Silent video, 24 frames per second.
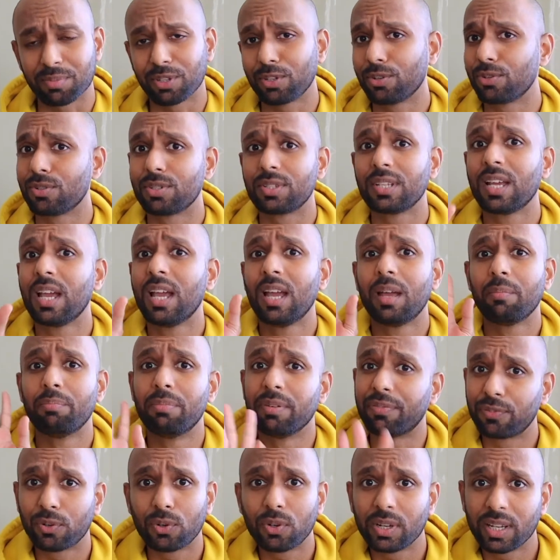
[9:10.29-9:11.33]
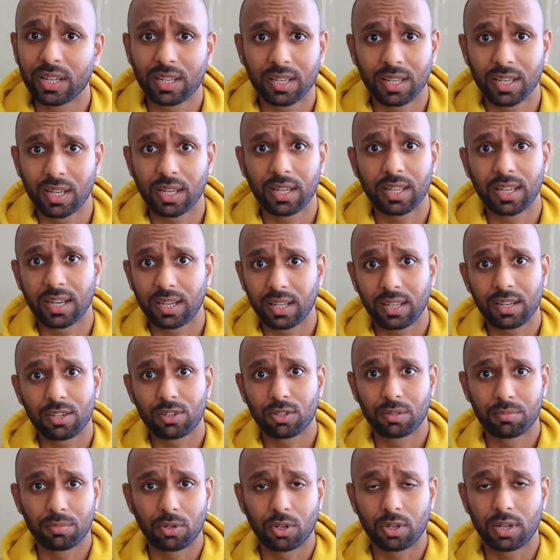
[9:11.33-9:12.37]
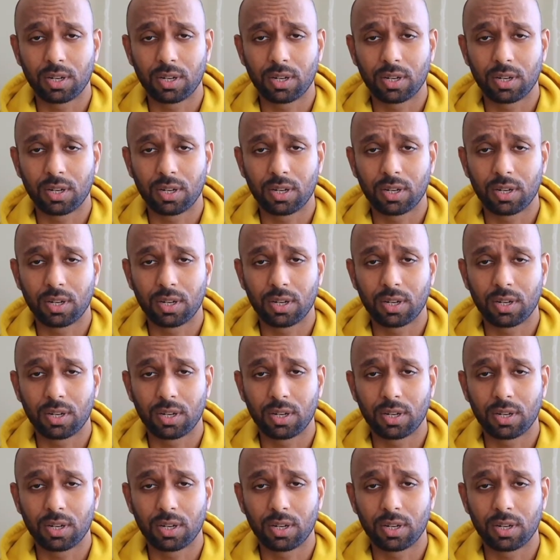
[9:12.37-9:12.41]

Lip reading: because before getting into the